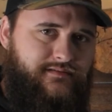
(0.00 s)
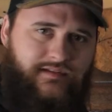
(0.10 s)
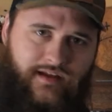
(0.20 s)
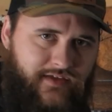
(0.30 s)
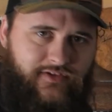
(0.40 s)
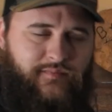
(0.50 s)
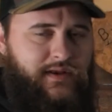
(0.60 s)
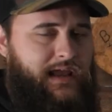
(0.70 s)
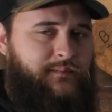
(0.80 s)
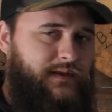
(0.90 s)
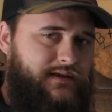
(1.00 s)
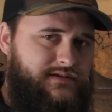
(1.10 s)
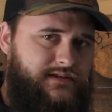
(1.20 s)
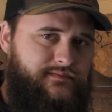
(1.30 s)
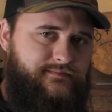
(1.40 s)
Nothing but
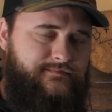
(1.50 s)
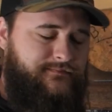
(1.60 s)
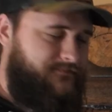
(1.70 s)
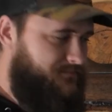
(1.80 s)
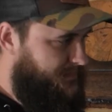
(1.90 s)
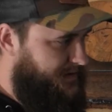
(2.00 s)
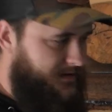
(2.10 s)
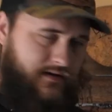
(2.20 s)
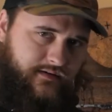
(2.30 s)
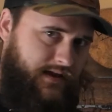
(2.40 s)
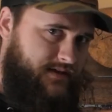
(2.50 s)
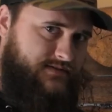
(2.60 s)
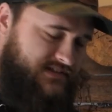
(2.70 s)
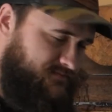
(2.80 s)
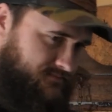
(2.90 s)
ammunition. Okay,
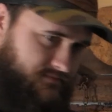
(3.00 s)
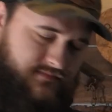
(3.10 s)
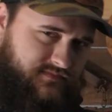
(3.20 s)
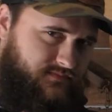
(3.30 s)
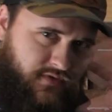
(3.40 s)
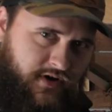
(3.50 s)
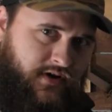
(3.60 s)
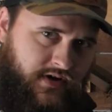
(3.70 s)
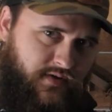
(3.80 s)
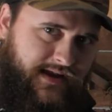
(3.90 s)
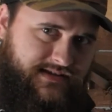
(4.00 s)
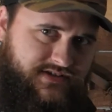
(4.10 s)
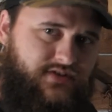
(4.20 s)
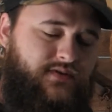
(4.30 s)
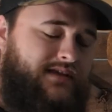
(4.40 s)
we're going to go back to
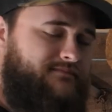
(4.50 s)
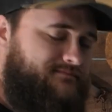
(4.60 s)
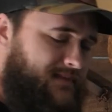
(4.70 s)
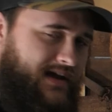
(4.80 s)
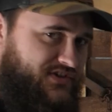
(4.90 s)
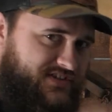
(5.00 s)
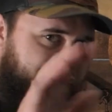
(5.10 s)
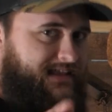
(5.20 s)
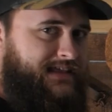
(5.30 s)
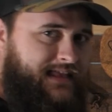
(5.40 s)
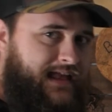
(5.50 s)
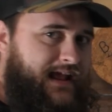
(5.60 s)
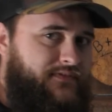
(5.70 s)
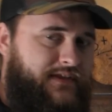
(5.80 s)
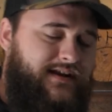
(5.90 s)
tuning. I just had to get that
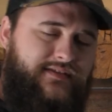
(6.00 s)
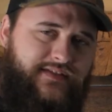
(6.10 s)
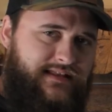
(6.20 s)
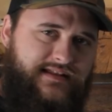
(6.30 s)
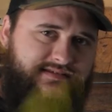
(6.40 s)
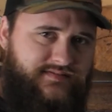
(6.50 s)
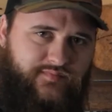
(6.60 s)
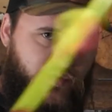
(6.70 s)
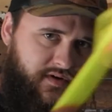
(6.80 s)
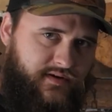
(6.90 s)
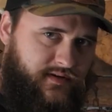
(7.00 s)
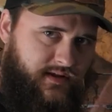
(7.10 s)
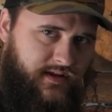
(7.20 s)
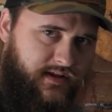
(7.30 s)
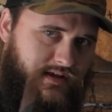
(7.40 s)
out there. I think that's an important
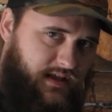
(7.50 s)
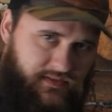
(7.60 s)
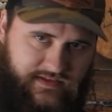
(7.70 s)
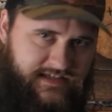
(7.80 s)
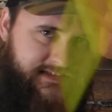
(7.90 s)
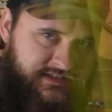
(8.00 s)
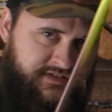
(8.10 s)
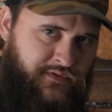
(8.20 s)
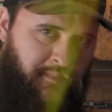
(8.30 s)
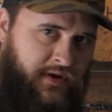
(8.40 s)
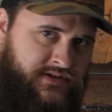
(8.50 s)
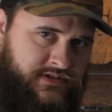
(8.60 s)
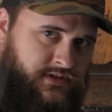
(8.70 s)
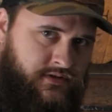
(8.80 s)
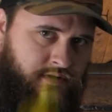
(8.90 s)
thing that everybody
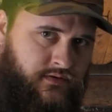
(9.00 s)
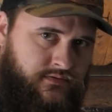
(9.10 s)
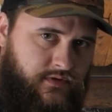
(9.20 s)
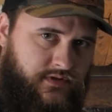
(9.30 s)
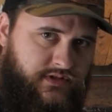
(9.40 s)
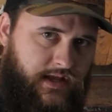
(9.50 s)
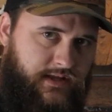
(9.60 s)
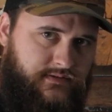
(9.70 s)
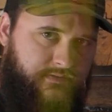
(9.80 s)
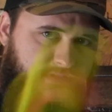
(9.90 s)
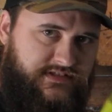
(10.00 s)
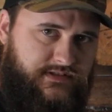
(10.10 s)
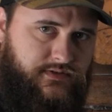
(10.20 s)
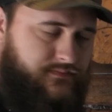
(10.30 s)
should note and listen to.